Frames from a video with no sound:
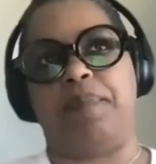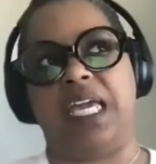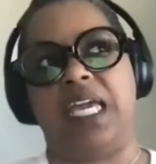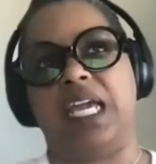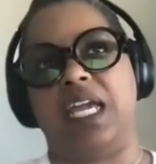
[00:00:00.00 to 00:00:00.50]

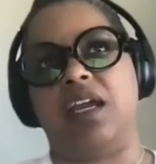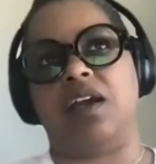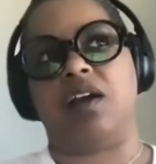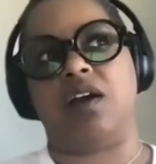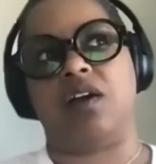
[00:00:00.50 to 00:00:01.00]
being
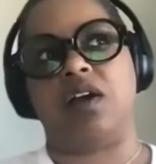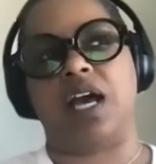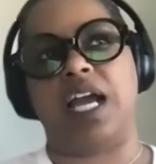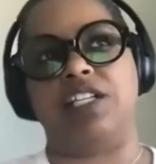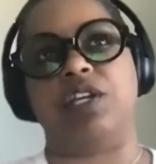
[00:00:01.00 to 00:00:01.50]
here,
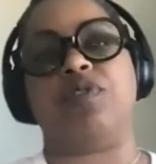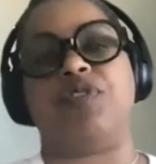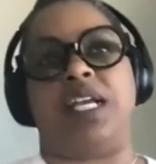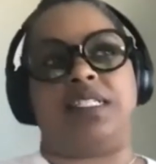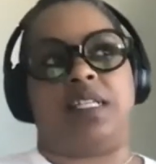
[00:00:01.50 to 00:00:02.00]
I do
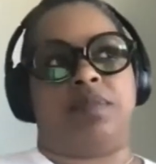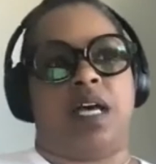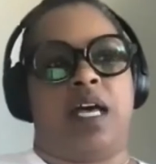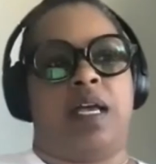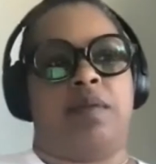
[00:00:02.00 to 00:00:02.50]
think
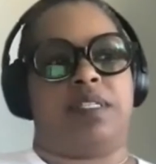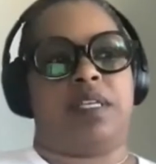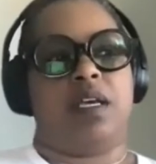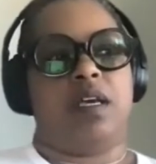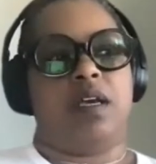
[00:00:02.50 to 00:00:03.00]

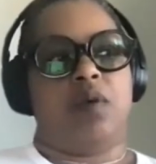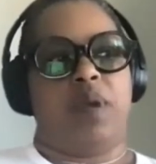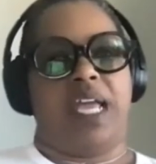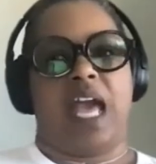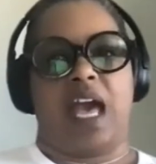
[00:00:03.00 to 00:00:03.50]
sometimes
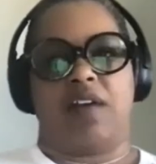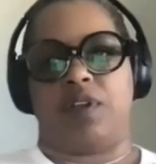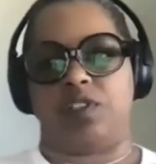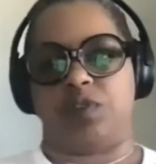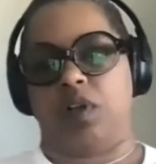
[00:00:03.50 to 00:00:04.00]
we have
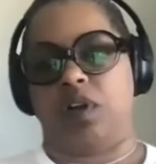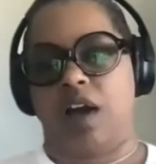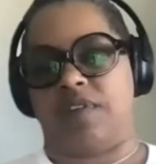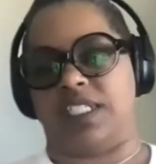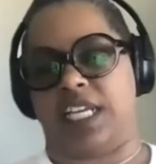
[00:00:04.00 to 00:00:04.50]
those real
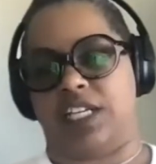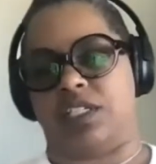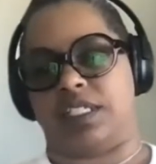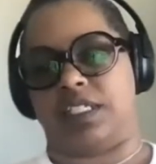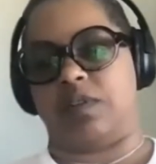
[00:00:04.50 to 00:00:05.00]

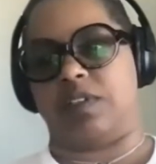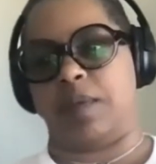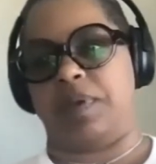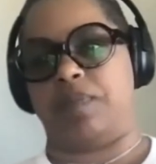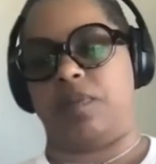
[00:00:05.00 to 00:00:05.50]
conversations. And so
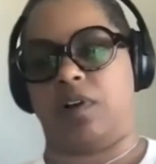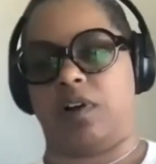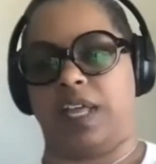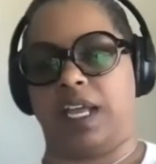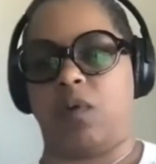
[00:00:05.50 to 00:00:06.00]
some people
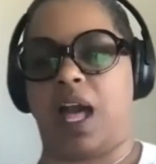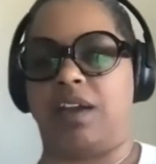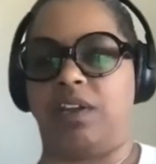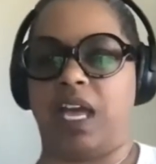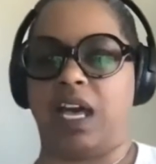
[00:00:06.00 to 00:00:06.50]
are like, well,
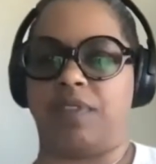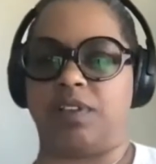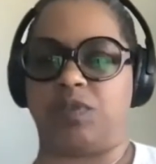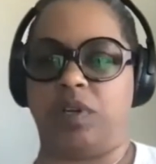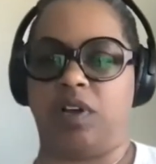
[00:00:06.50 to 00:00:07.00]
how do you have
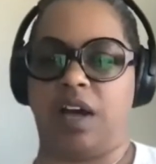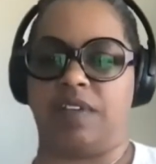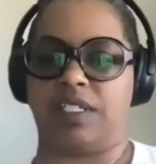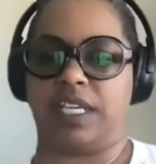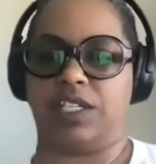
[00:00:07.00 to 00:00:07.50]
those real
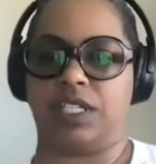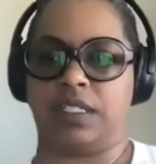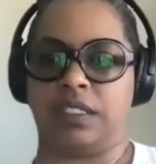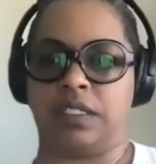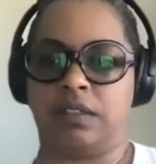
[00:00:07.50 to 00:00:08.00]

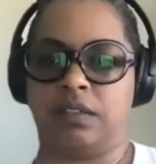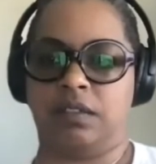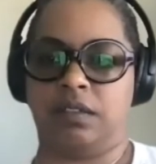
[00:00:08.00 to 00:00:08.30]
conversations?